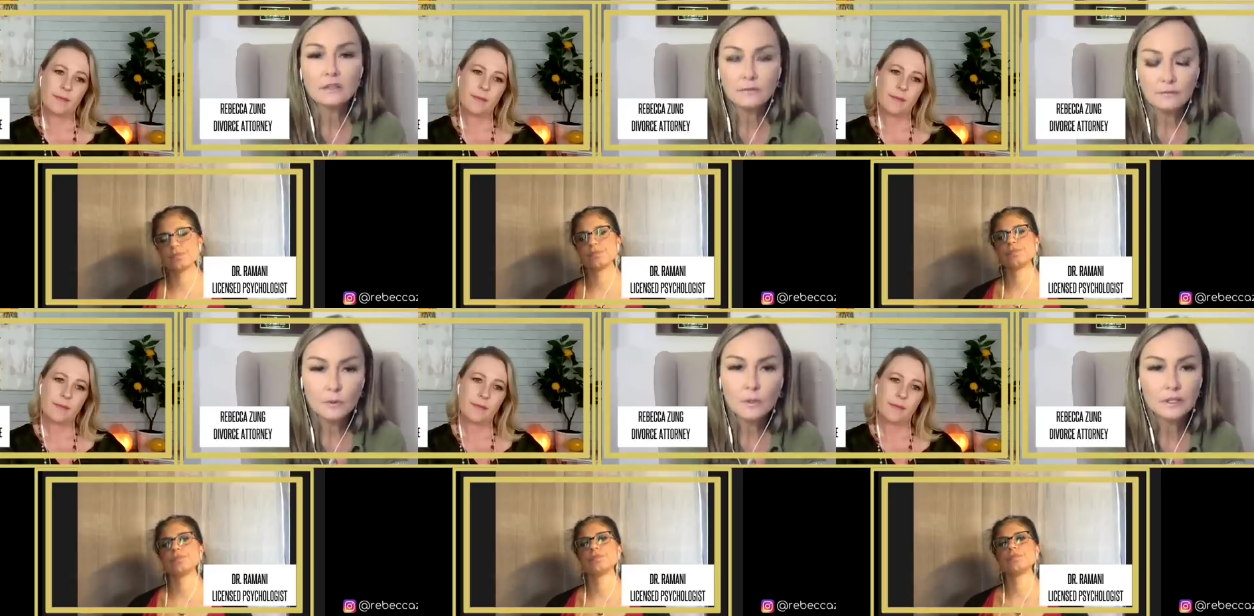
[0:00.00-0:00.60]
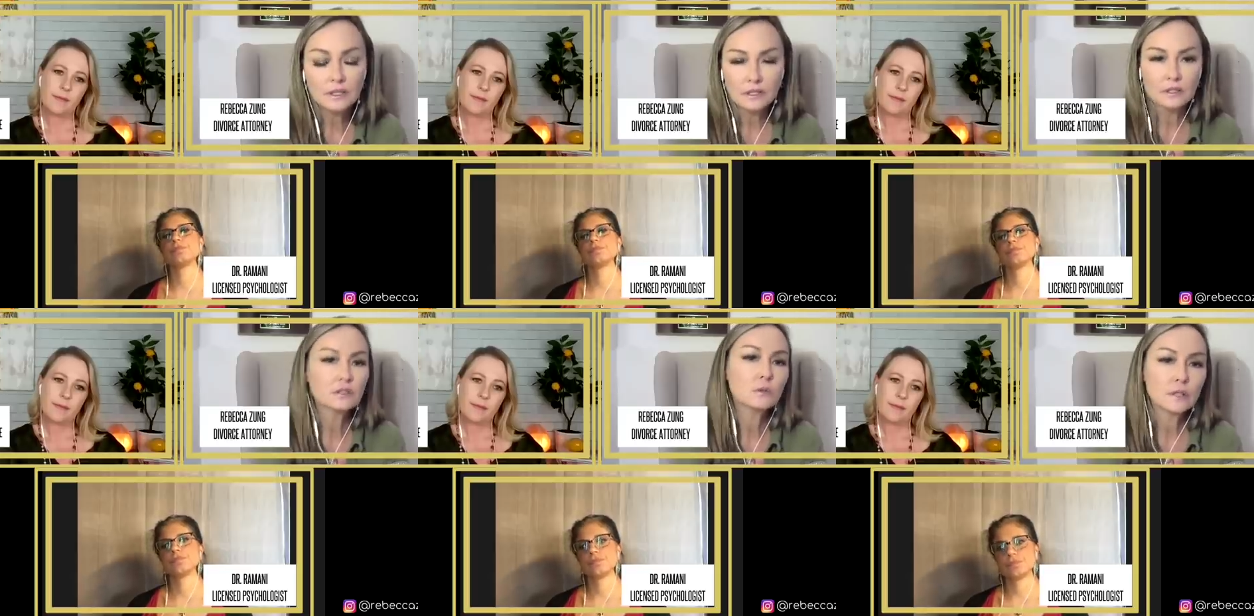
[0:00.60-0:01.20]
Speaker 1: afford a
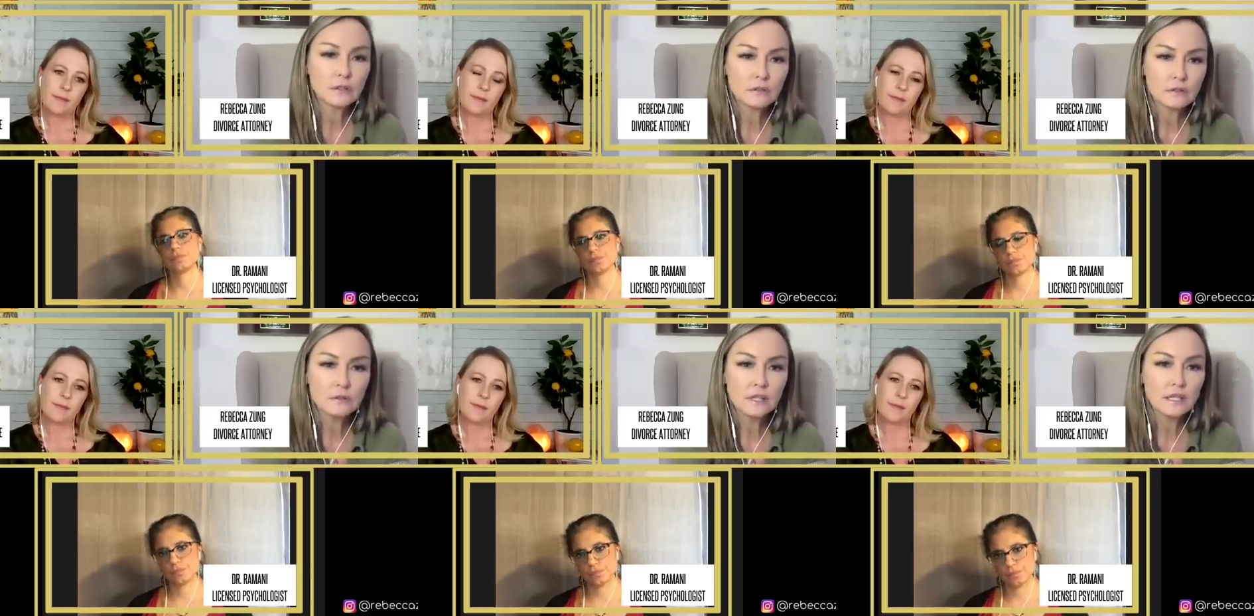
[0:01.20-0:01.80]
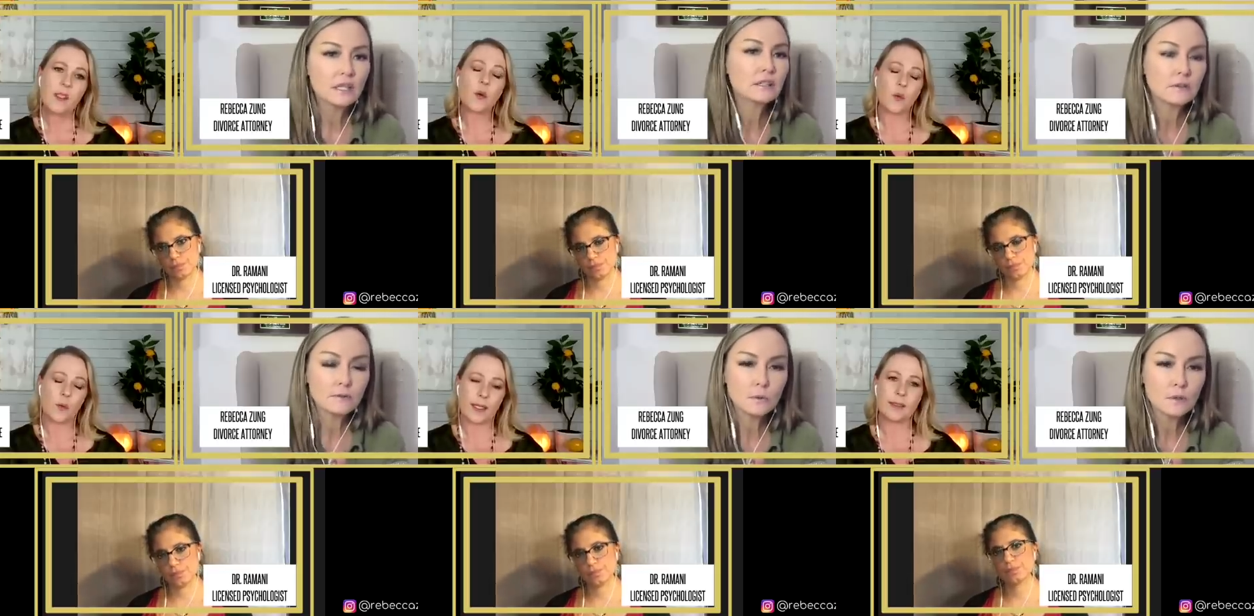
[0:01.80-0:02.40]
good lawyer who can't
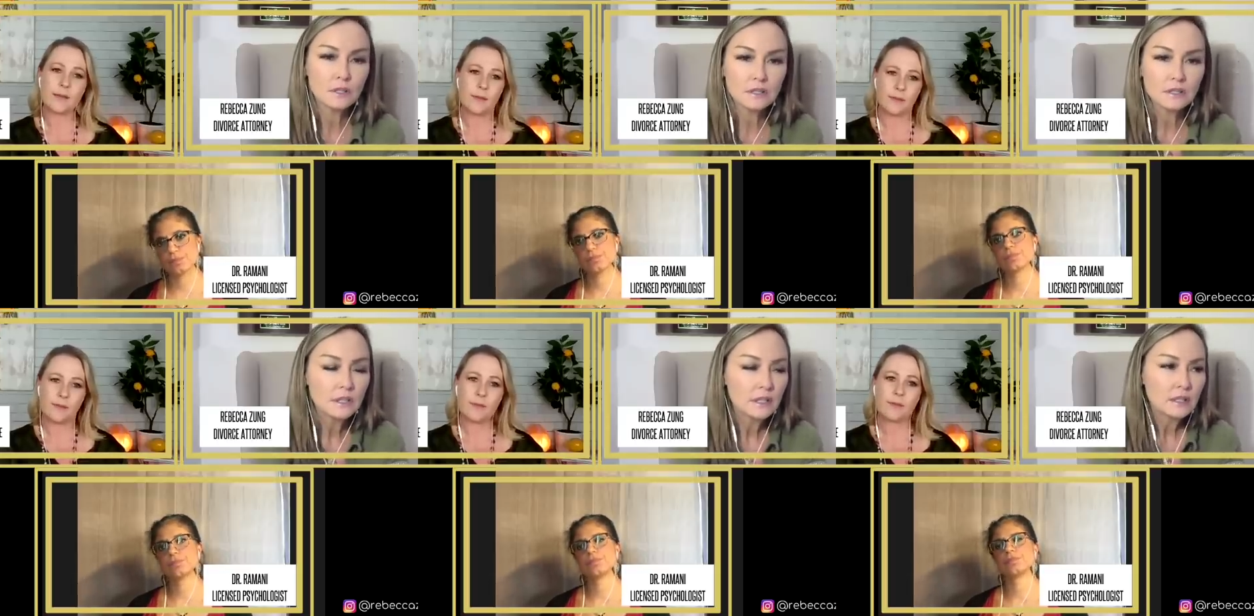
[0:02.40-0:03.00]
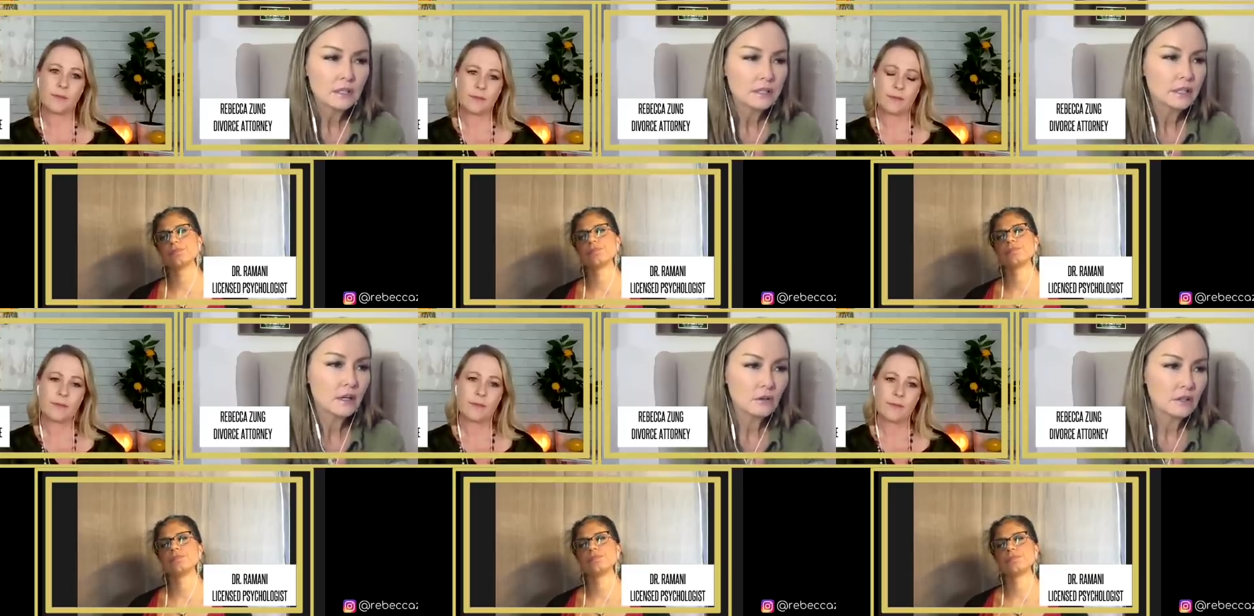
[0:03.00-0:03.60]
afford right
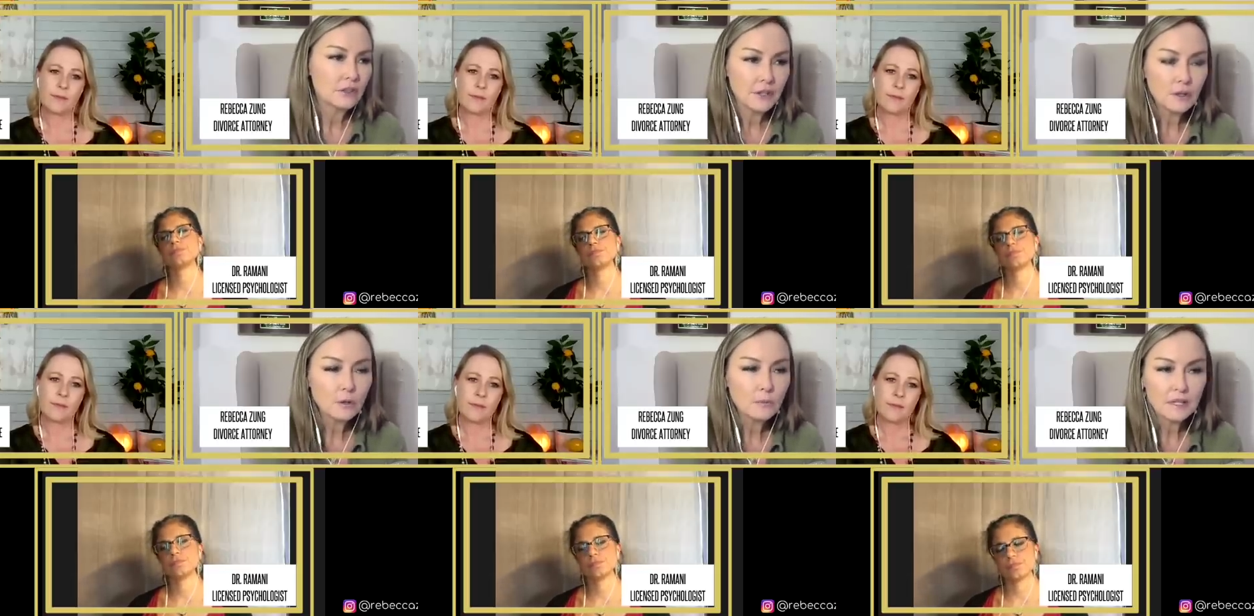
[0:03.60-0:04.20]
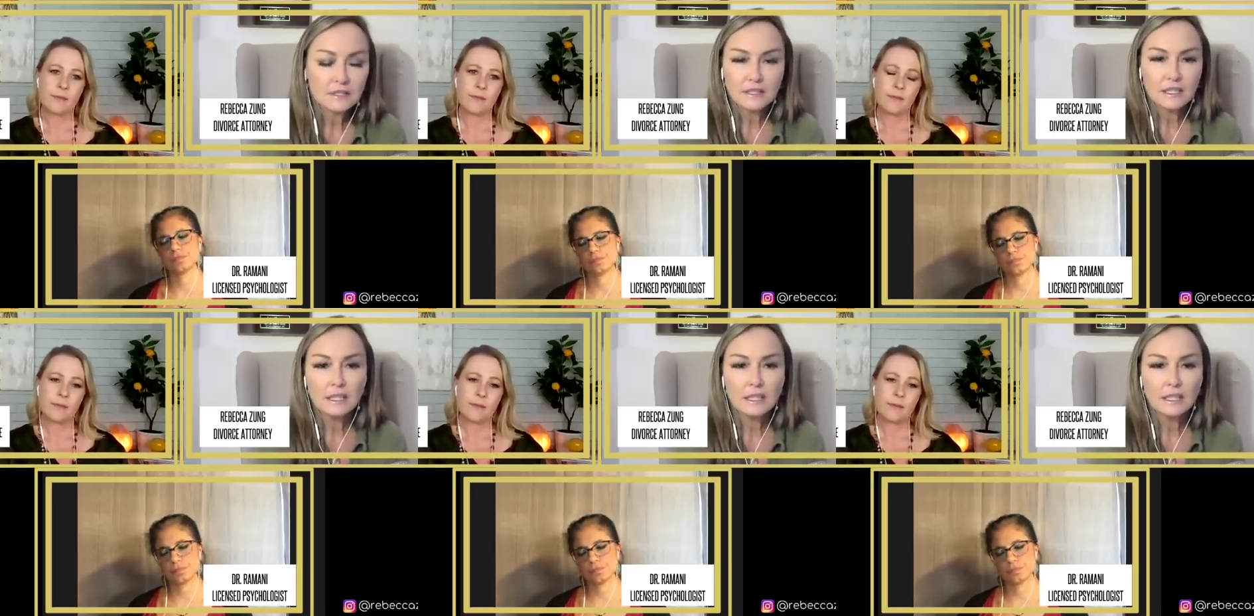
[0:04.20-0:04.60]
you know, a therapist.